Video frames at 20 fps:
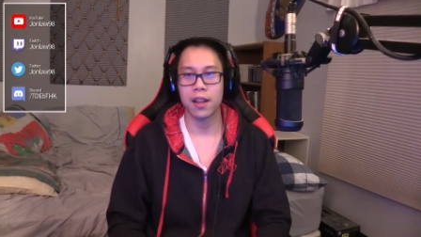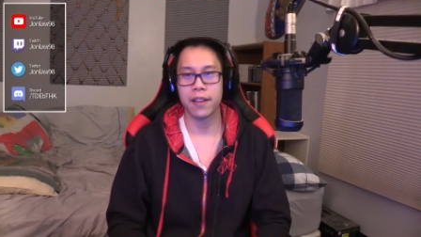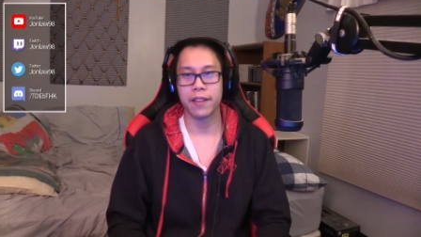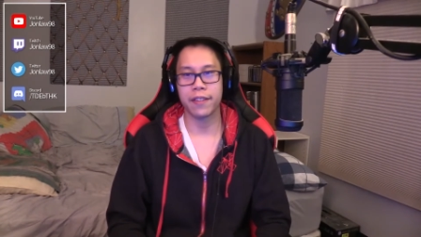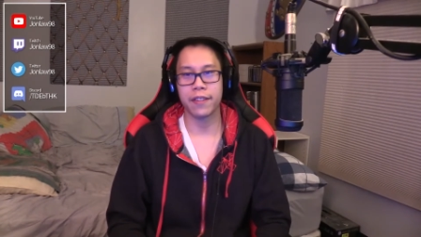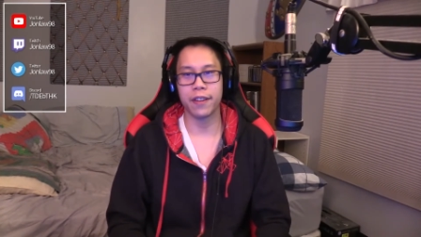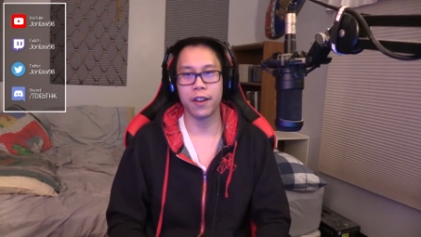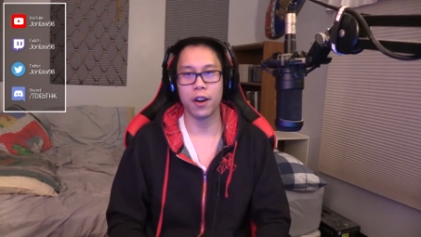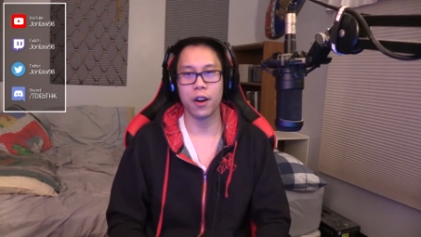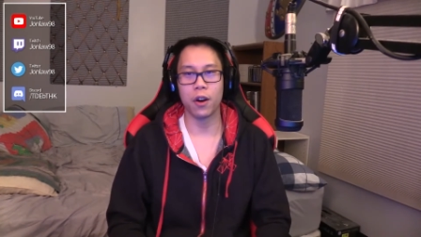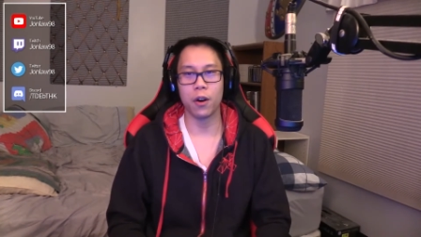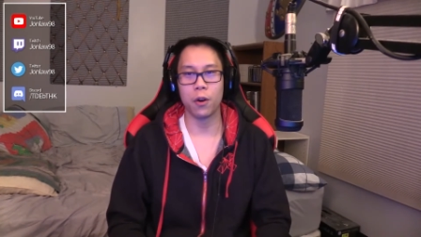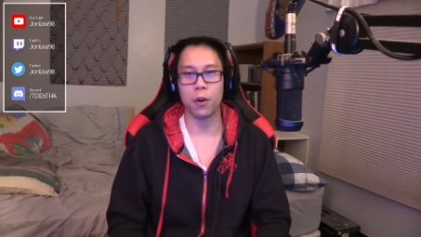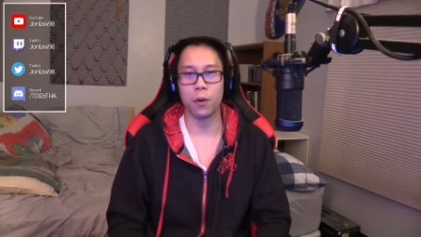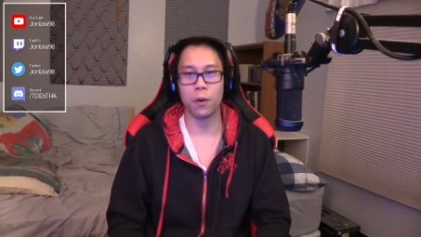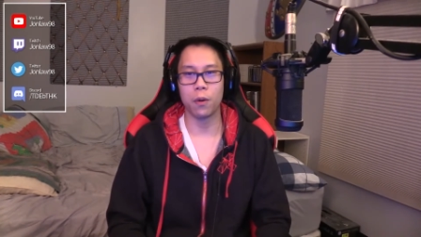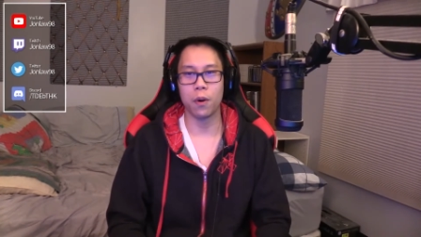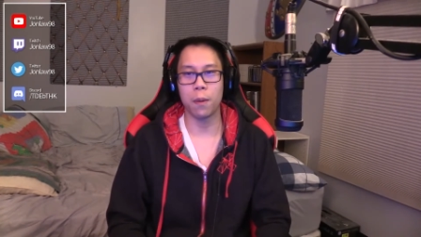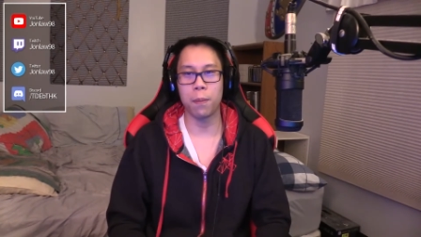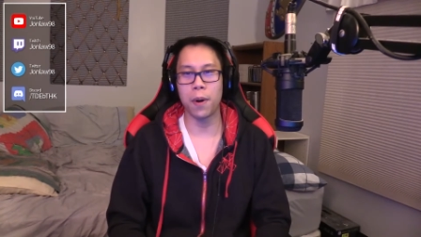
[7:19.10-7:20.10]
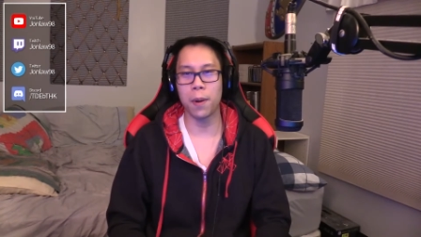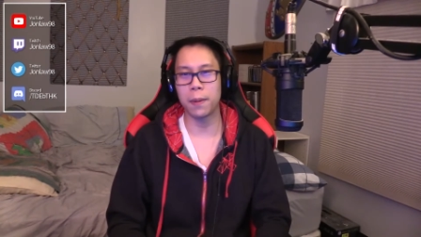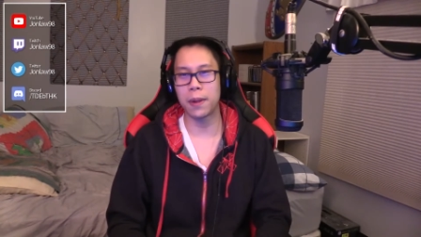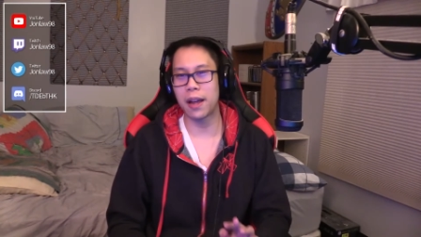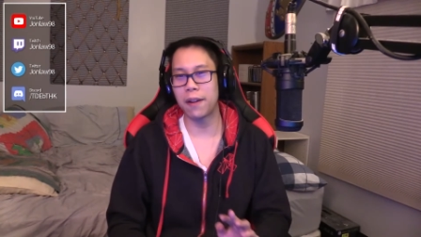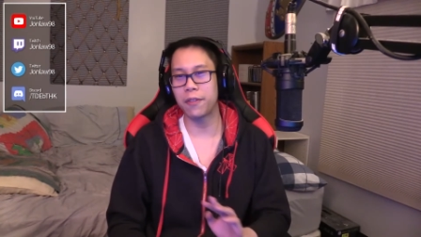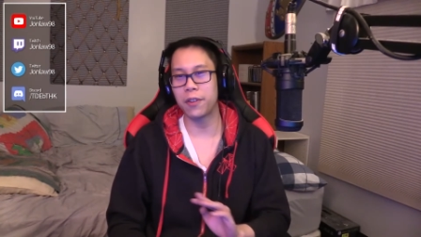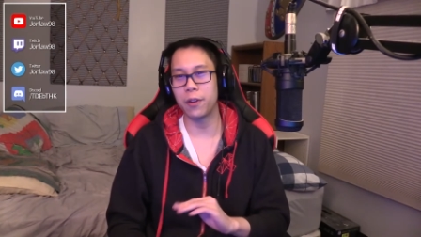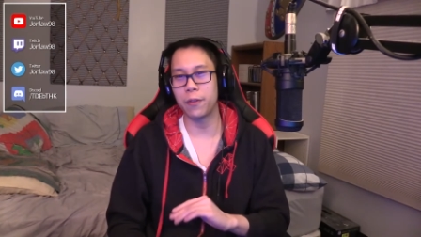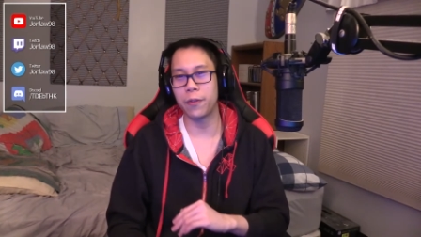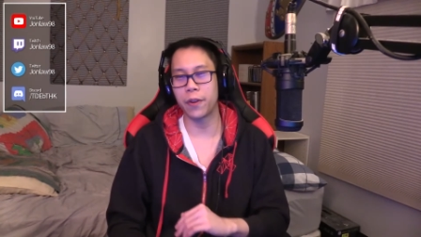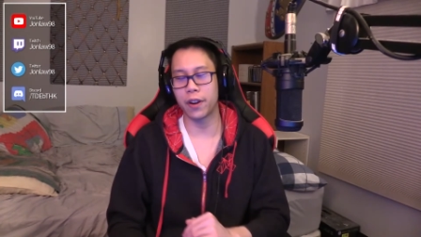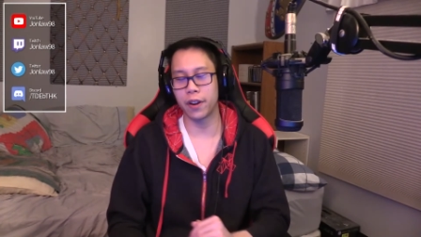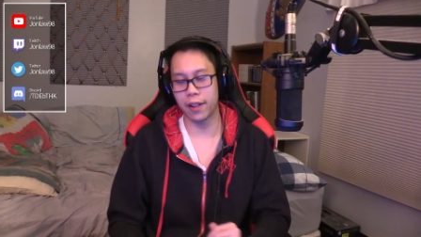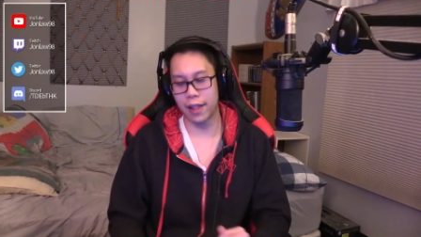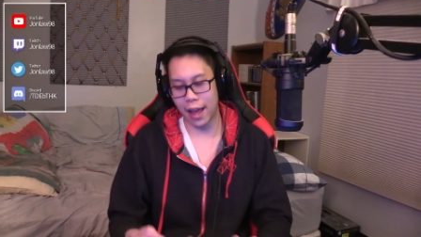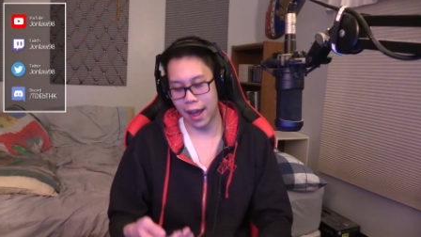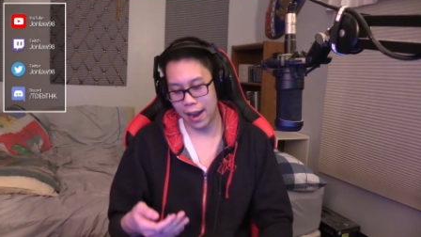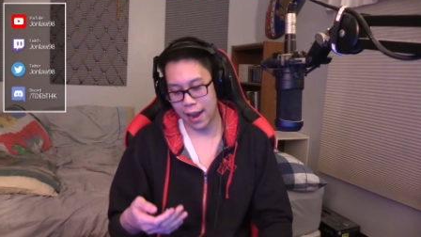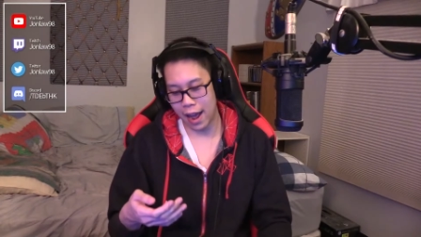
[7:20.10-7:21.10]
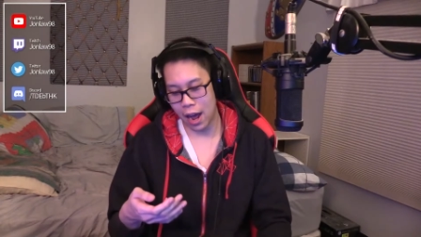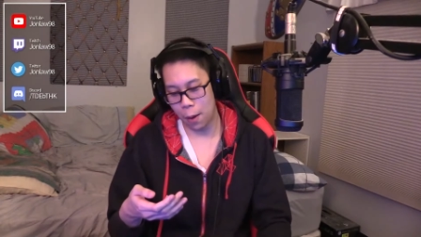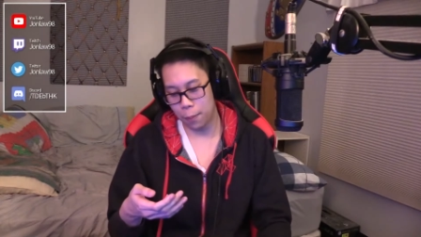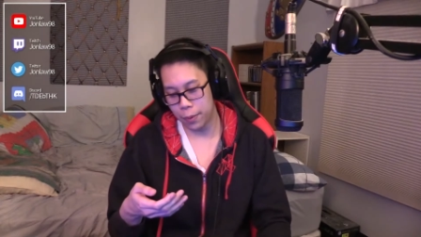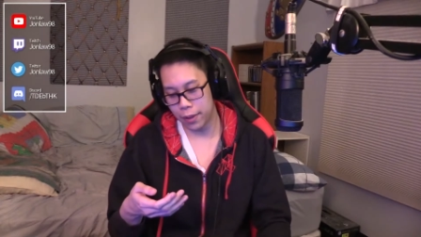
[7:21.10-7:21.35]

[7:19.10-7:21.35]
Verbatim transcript: So I'll probably have to figure that out,